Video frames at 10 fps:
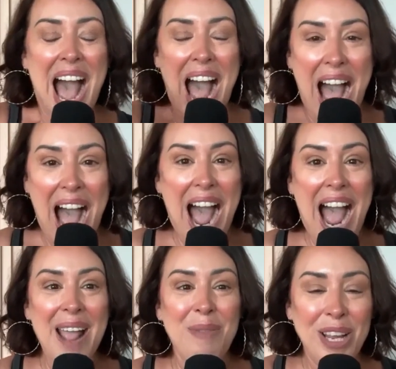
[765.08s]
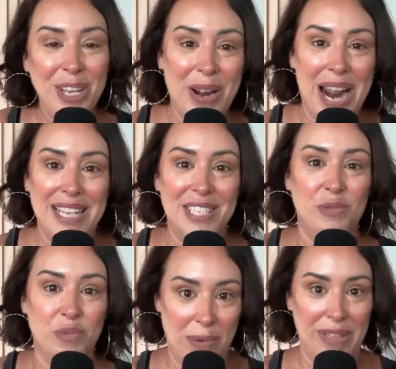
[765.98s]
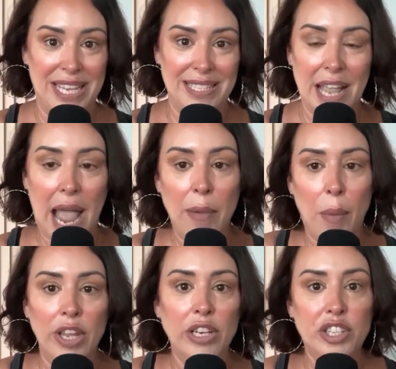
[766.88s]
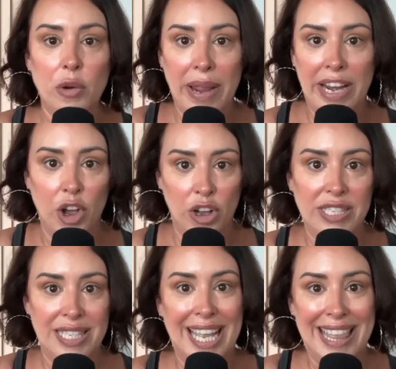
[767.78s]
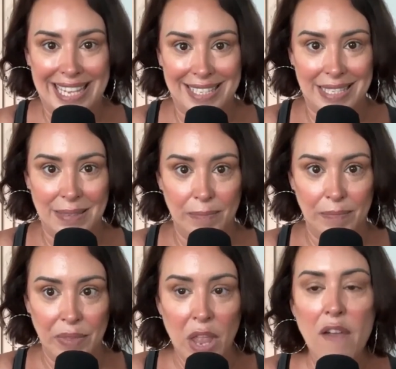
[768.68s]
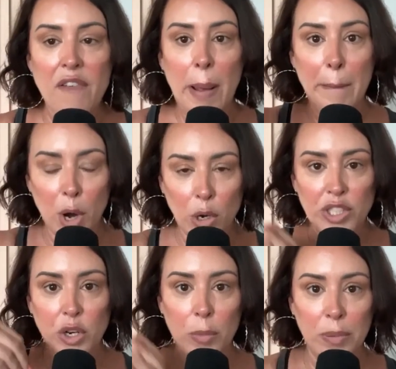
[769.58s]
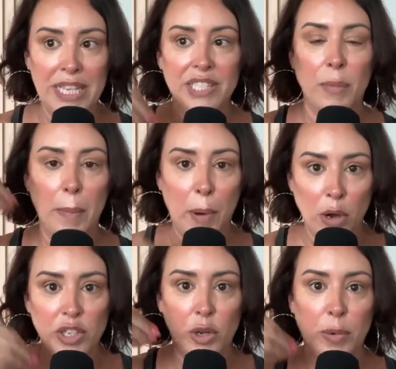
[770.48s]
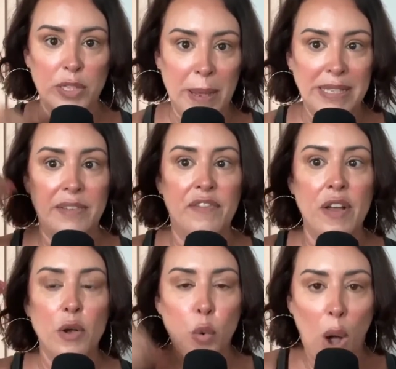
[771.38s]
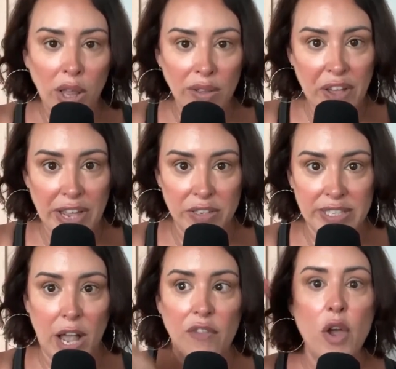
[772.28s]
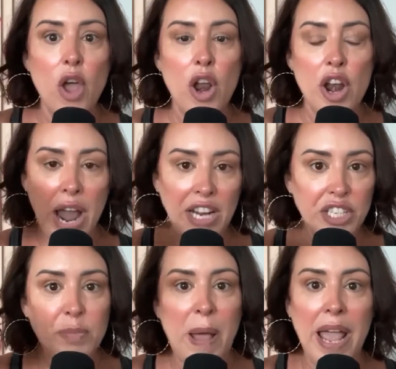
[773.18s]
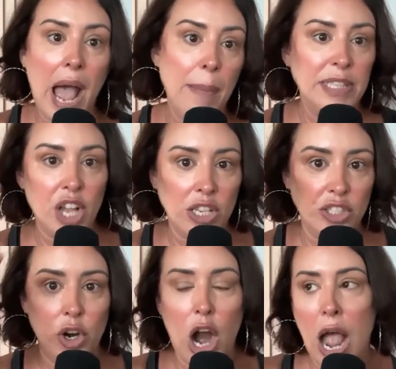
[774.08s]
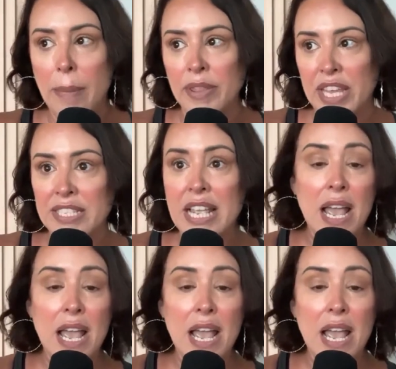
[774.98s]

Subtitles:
I want you guys to run with this. I want you to start writing hooks like this from a personal place, from a personal perspective. Qualify yourself, not just by I'm a doctor, I'm a this.